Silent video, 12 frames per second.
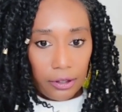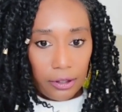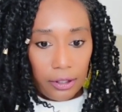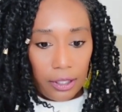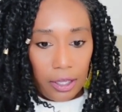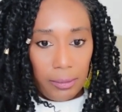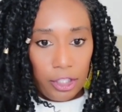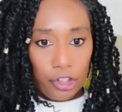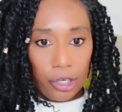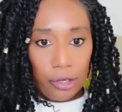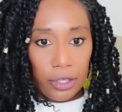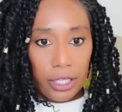Let me
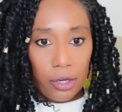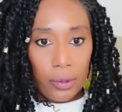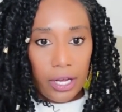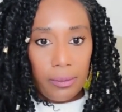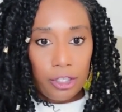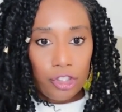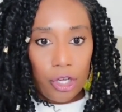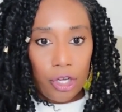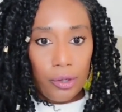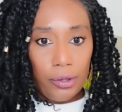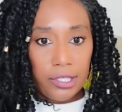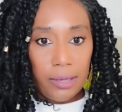share really quick. I'm going to show
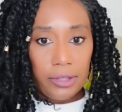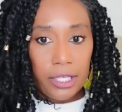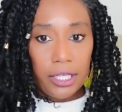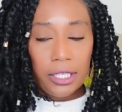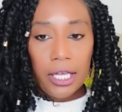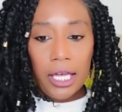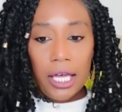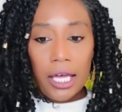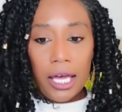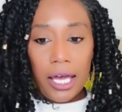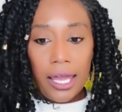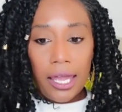you something.
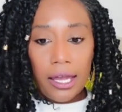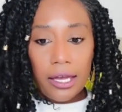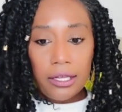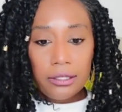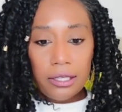And